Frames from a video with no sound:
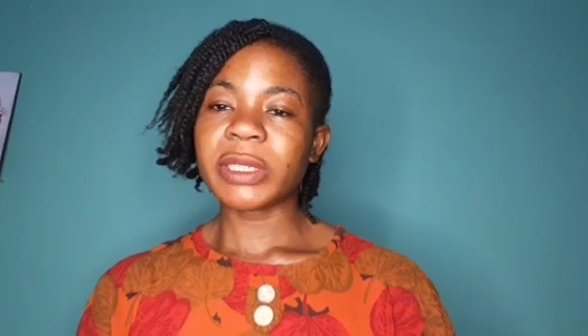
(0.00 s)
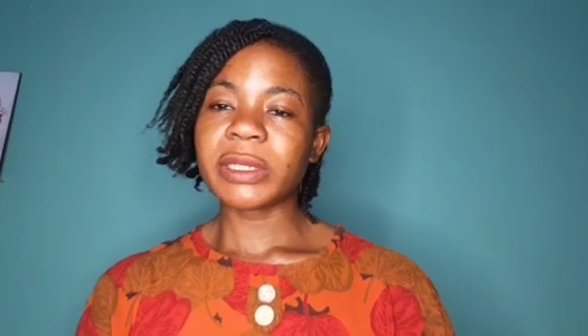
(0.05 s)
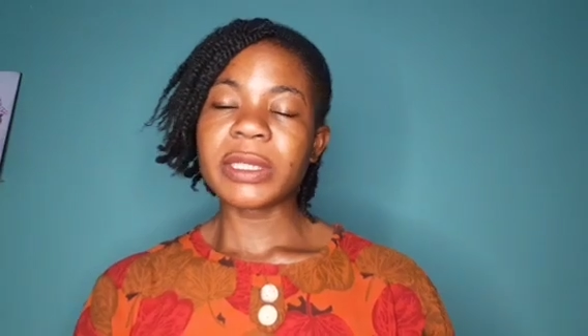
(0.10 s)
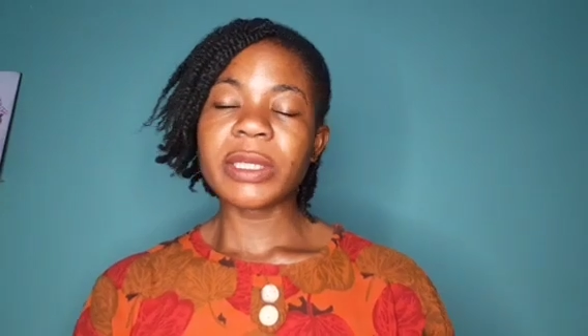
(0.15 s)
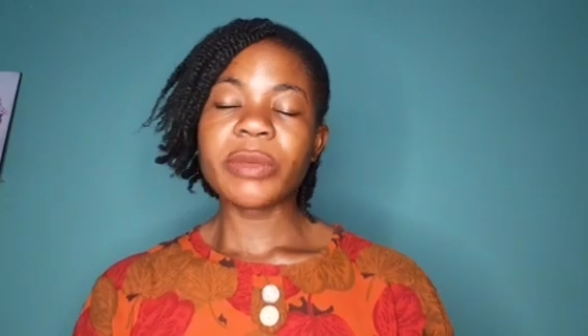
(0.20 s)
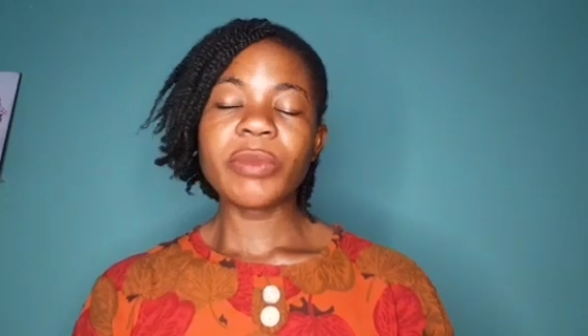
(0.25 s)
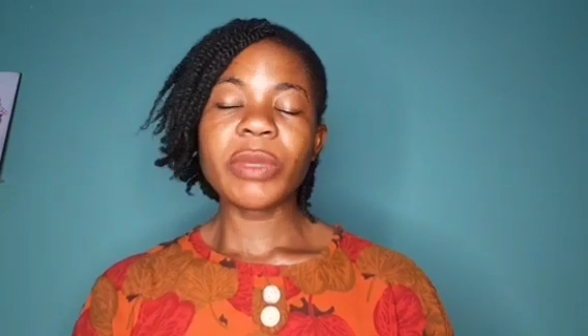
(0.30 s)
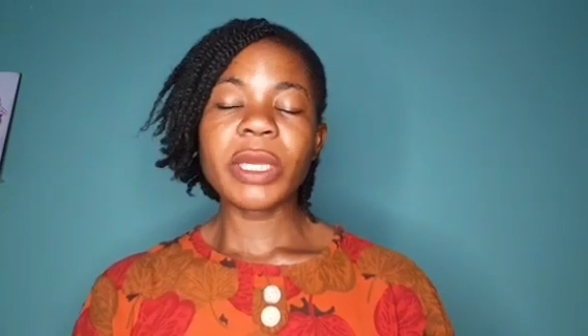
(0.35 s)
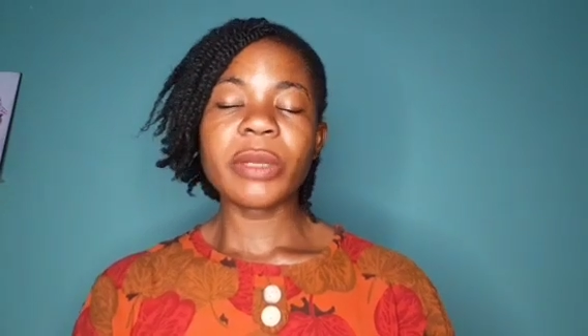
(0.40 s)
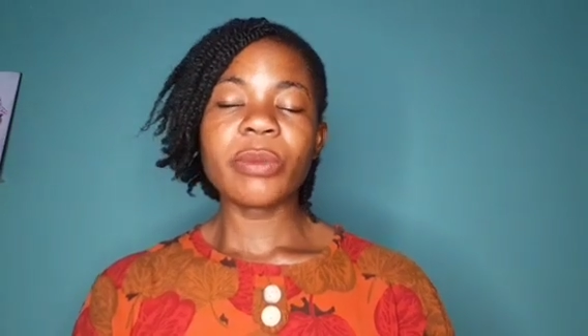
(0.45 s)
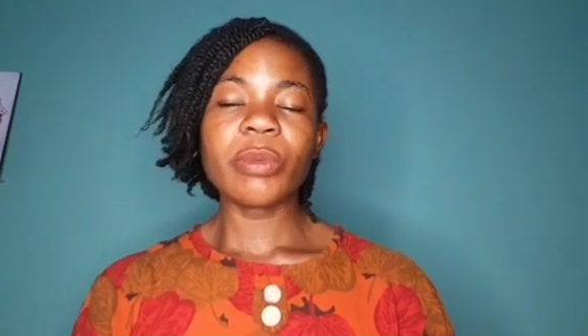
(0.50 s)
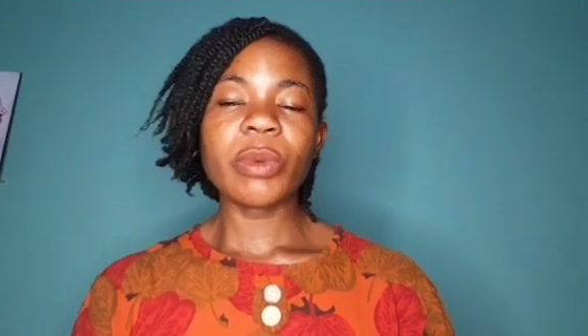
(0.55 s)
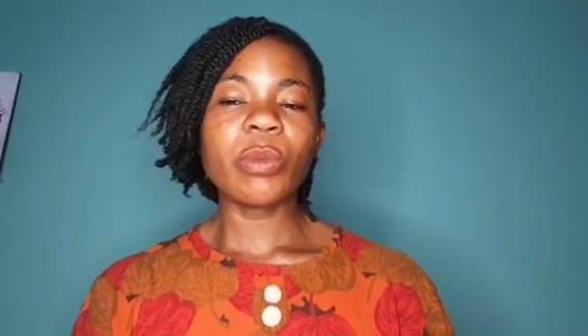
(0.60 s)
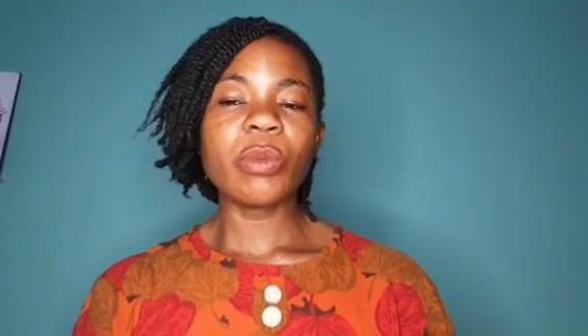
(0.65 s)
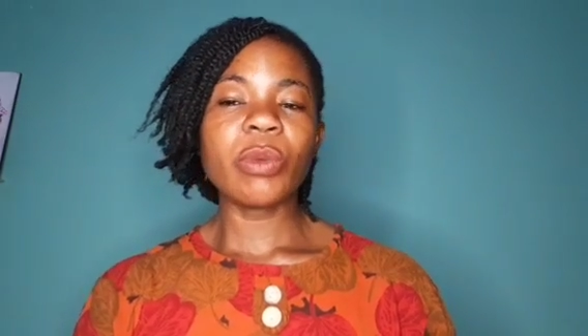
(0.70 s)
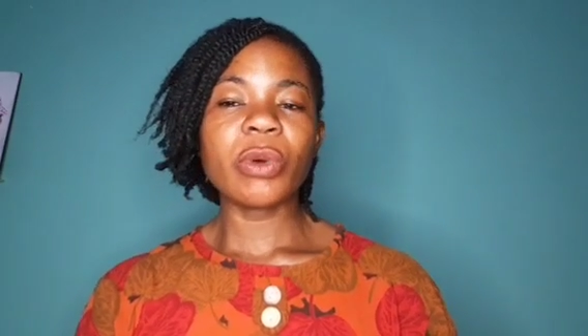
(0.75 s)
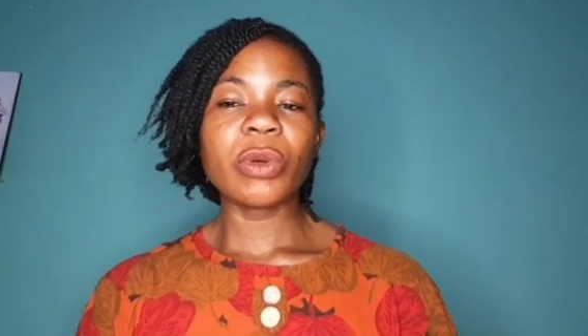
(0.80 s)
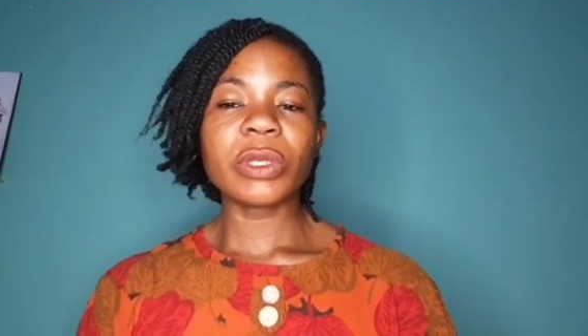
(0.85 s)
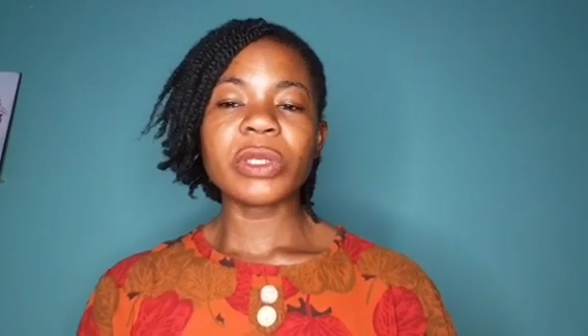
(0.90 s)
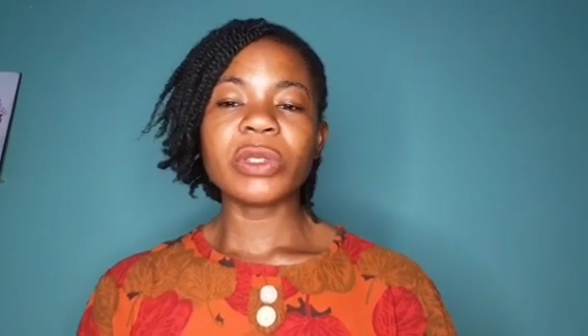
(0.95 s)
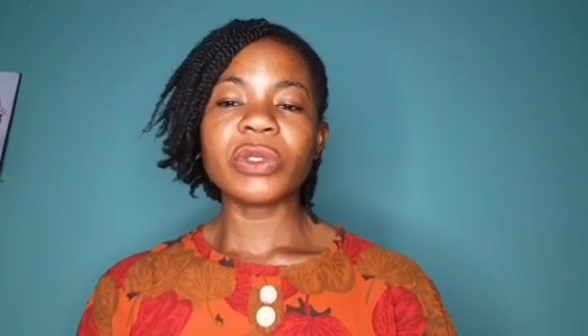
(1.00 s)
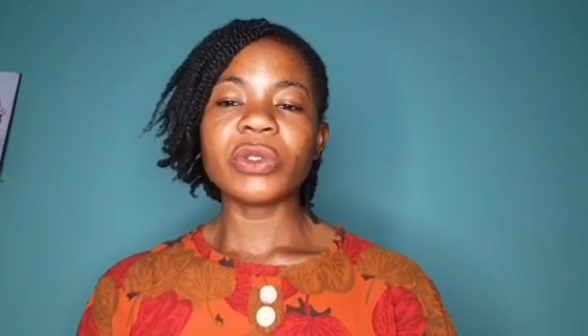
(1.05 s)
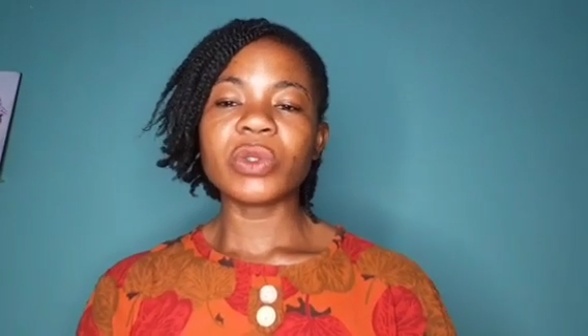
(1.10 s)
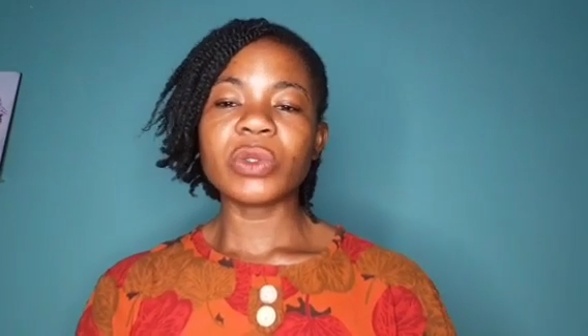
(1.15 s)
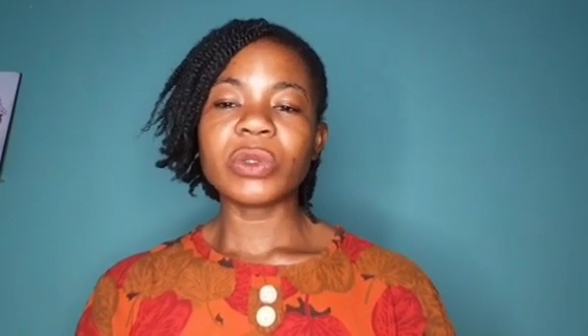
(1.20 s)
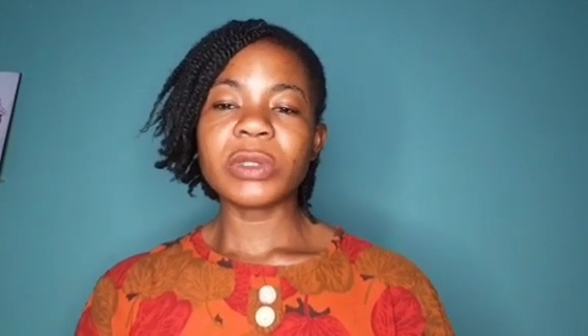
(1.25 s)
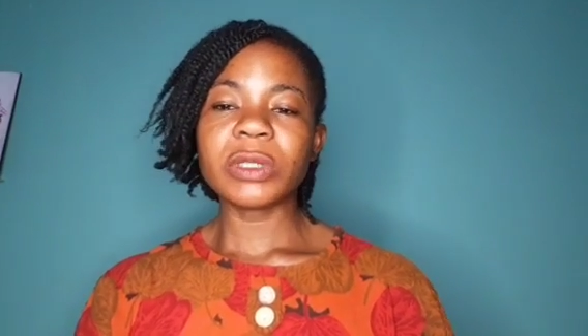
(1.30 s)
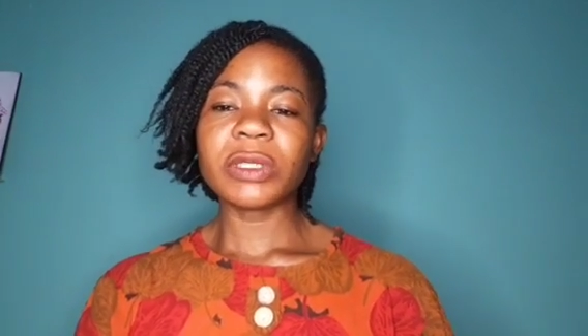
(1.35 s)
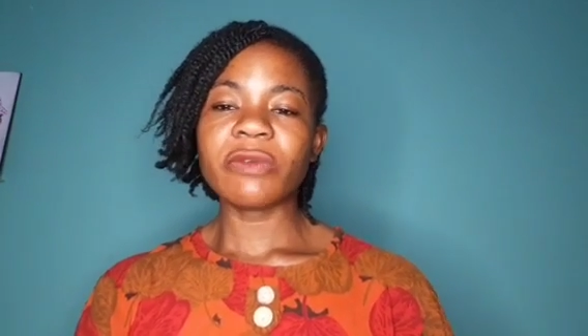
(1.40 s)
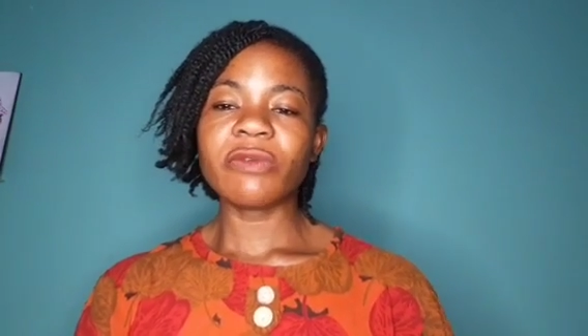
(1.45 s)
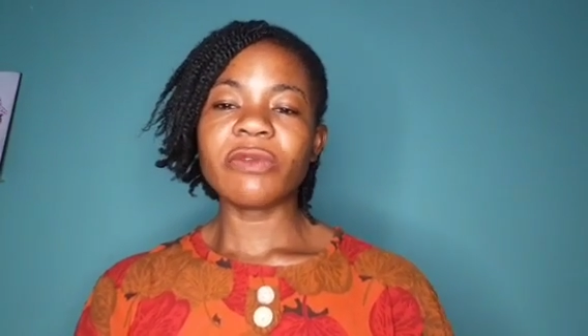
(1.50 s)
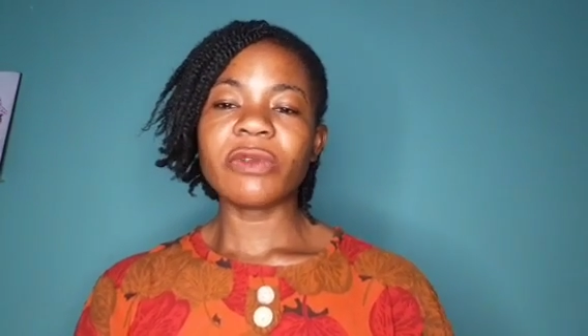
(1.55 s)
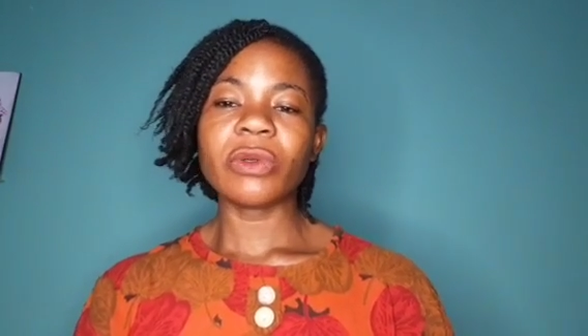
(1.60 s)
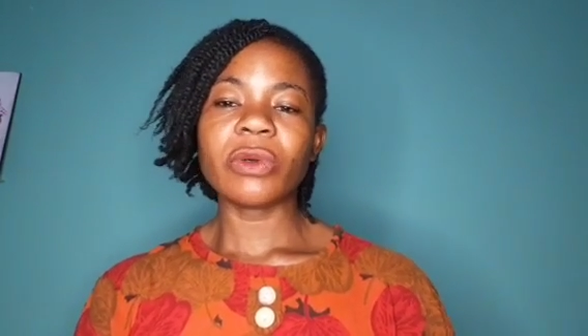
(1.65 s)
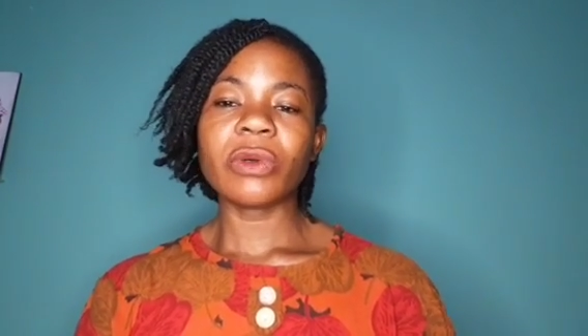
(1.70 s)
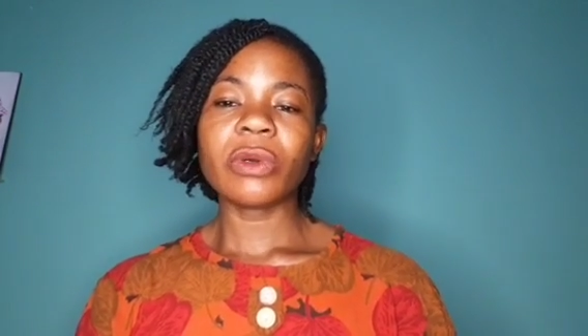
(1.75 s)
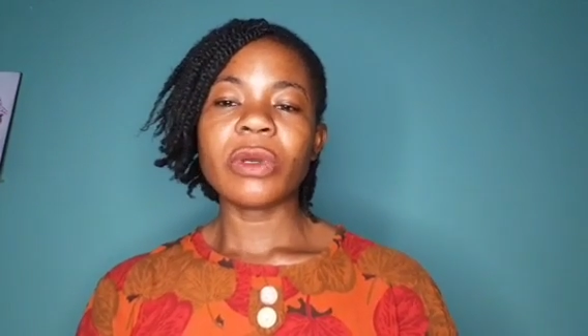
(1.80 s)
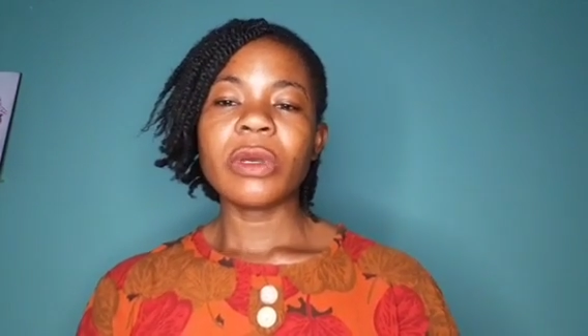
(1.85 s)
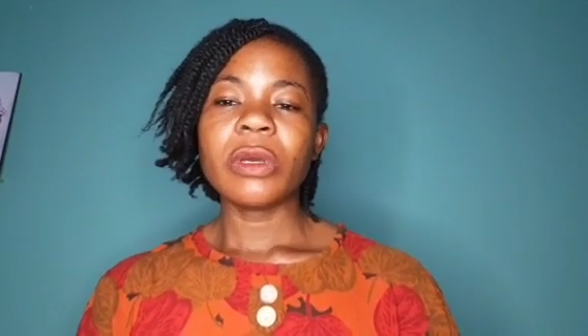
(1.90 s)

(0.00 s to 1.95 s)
say be do block into tv no